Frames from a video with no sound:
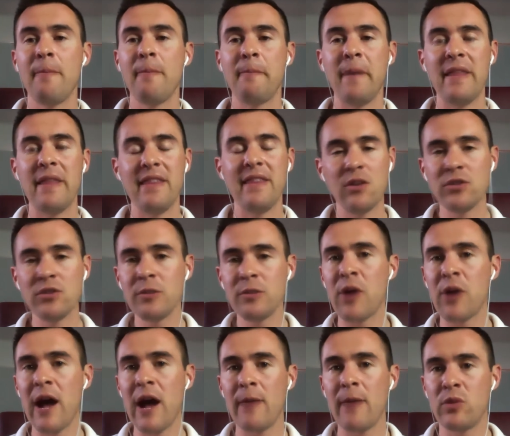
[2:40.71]
The only
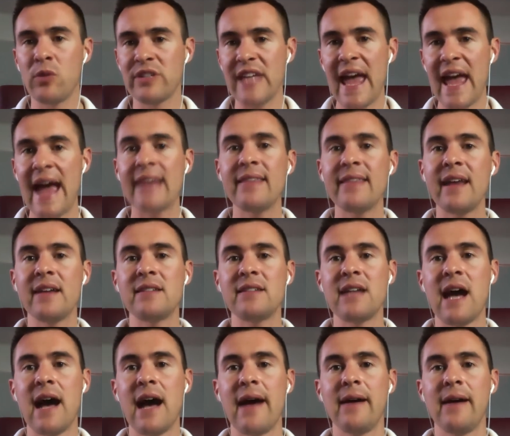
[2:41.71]
problem was at that
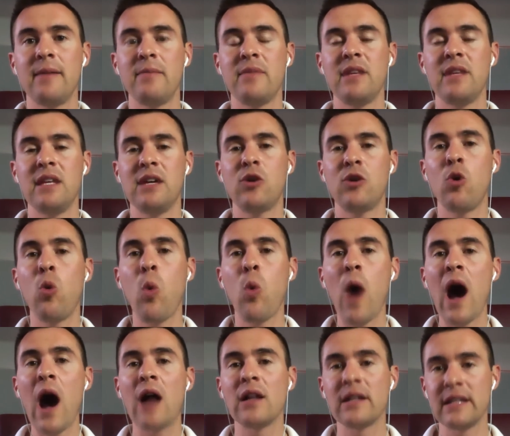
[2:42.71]
time the
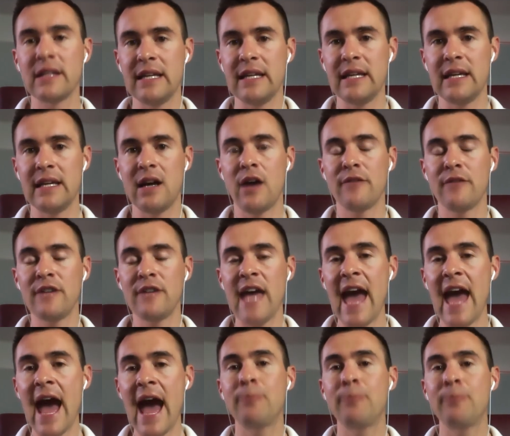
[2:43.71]
quality of
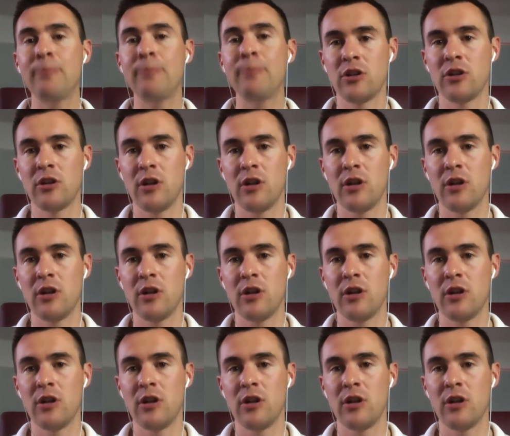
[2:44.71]
capture,